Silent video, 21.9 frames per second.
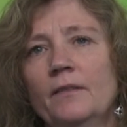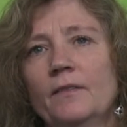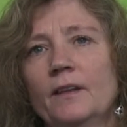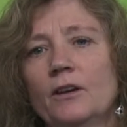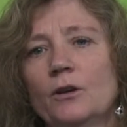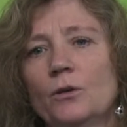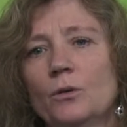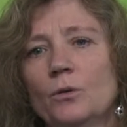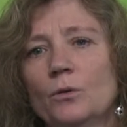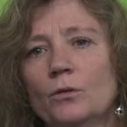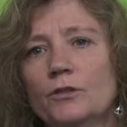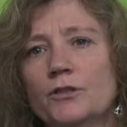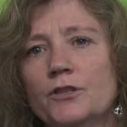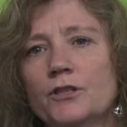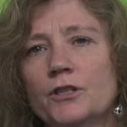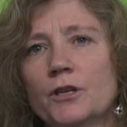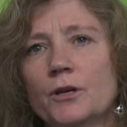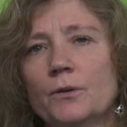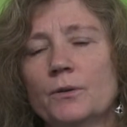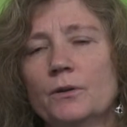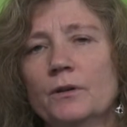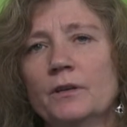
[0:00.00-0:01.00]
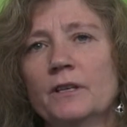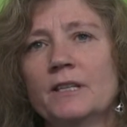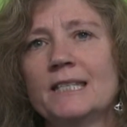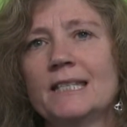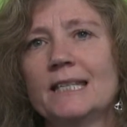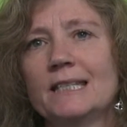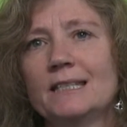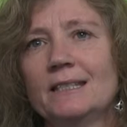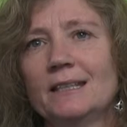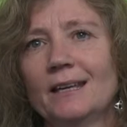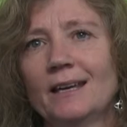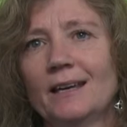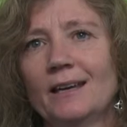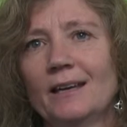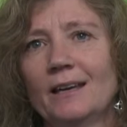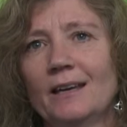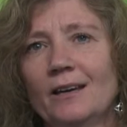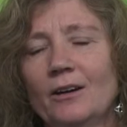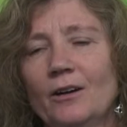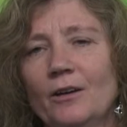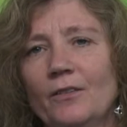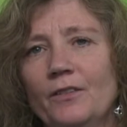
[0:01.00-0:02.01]
that are also sitting
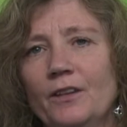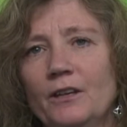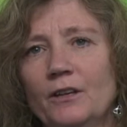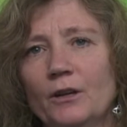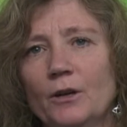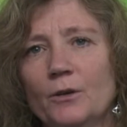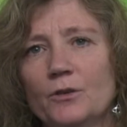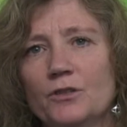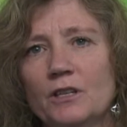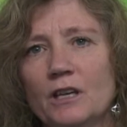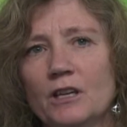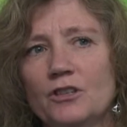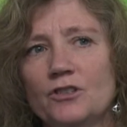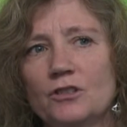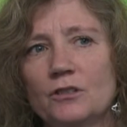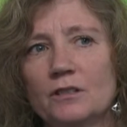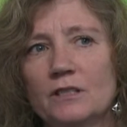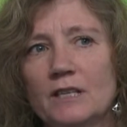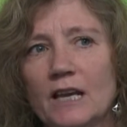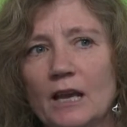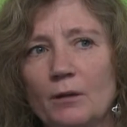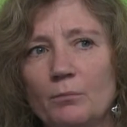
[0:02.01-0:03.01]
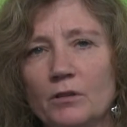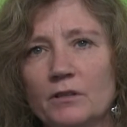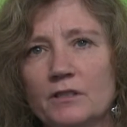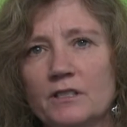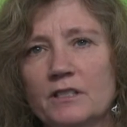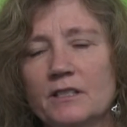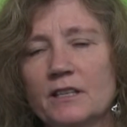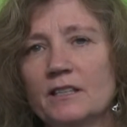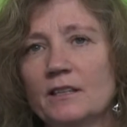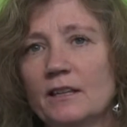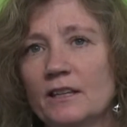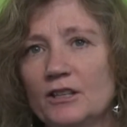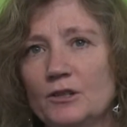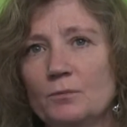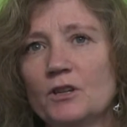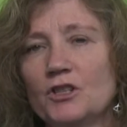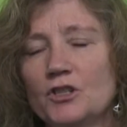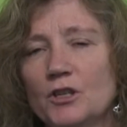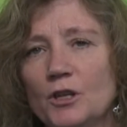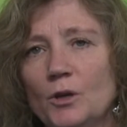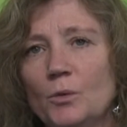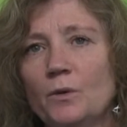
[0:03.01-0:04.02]
uh, on the negotiation table,
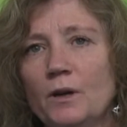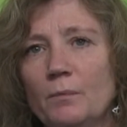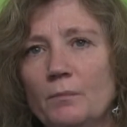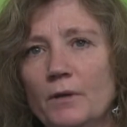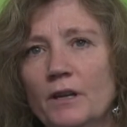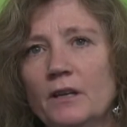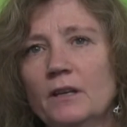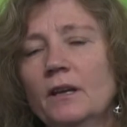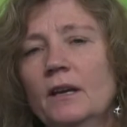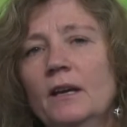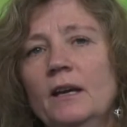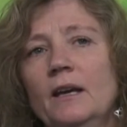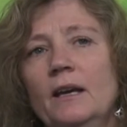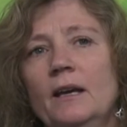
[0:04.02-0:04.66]
especially women.